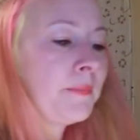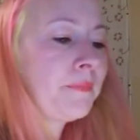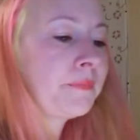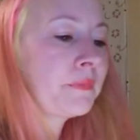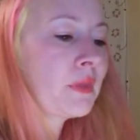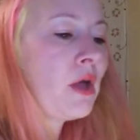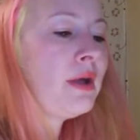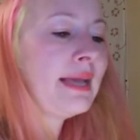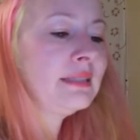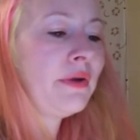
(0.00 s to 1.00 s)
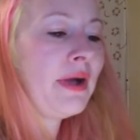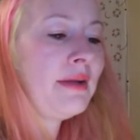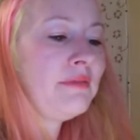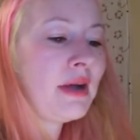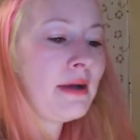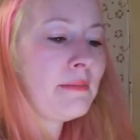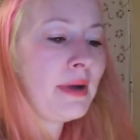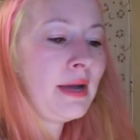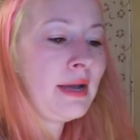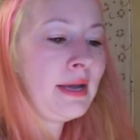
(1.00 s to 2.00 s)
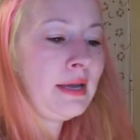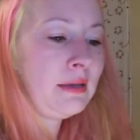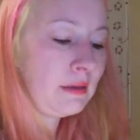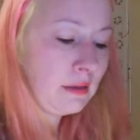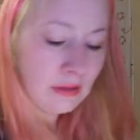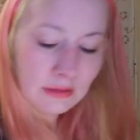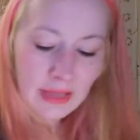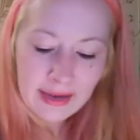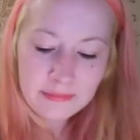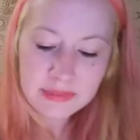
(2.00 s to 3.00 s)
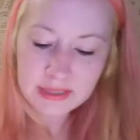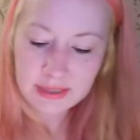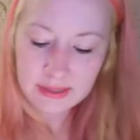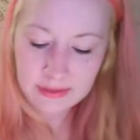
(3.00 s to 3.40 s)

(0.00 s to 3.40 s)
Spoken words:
Okay, so I've got my lime done.